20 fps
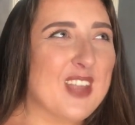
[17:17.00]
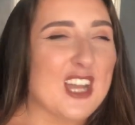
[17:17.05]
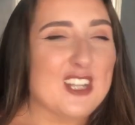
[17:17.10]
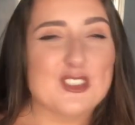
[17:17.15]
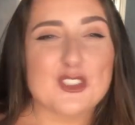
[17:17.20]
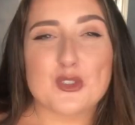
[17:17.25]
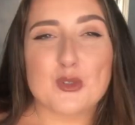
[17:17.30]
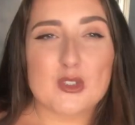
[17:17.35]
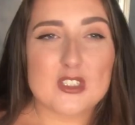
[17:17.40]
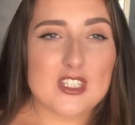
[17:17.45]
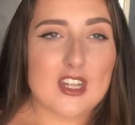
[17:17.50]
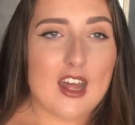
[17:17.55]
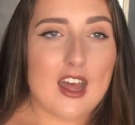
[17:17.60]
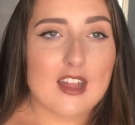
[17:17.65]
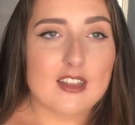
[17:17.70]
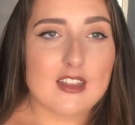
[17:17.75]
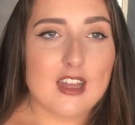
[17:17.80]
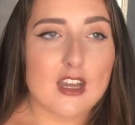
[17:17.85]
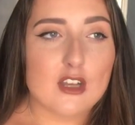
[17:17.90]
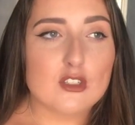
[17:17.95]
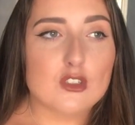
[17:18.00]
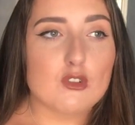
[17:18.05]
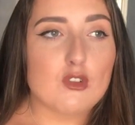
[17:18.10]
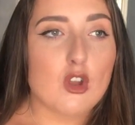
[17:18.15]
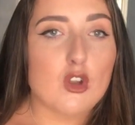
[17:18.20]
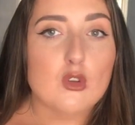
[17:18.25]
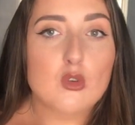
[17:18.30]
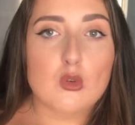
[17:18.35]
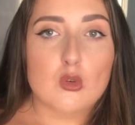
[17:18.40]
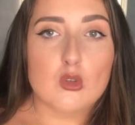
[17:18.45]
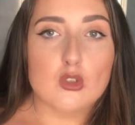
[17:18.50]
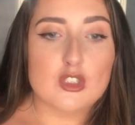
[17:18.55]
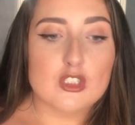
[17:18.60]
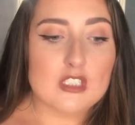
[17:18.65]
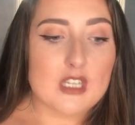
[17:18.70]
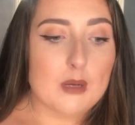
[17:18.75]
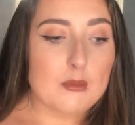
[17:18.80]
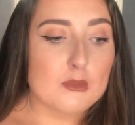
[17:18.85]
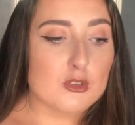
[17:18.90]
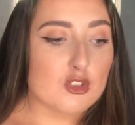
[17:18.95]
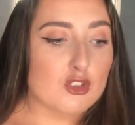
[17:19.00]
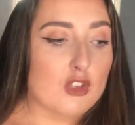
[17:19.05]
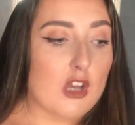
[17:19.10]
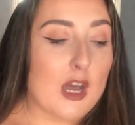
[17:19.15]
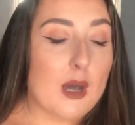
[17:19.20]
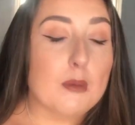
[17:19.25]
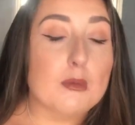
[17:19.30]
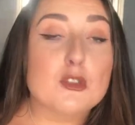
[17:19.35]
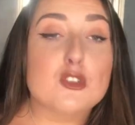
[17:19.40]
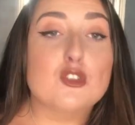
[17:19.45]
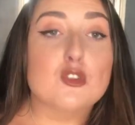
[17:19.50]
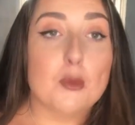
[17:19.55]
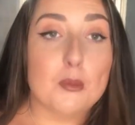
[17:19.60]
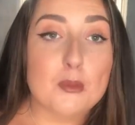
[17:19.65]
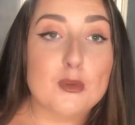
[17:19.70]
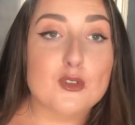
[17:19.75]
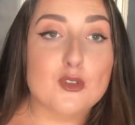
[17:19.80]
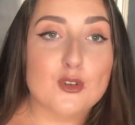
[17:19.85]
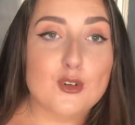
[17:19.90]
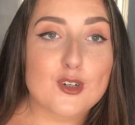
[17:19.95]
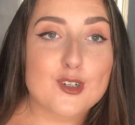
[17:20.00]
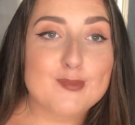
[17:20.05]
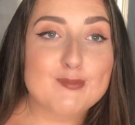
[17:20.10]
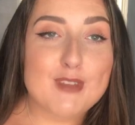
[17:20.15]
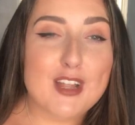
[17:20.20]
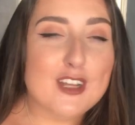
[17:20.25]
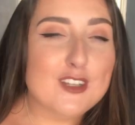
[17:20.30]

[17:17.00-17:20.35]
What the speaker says: I just wanted to add that because I've got a gorgeous Albus Dumbledore.